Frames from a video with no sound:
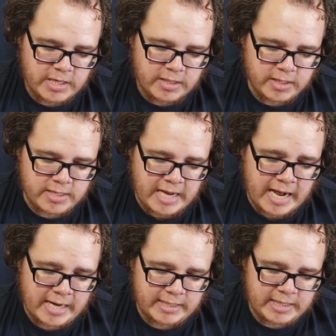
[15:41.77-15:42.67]
The
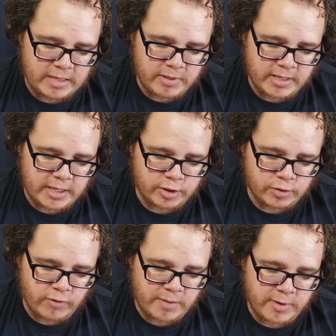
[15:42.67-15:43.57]
knot, keeping each
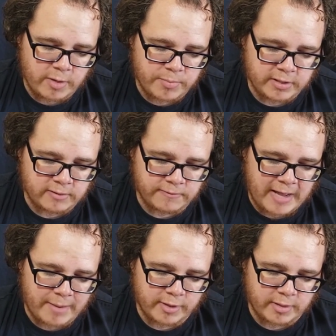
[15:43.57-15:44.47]
threadbare piece of
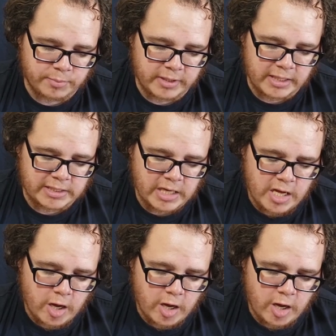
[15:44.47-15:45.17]
fabric in place,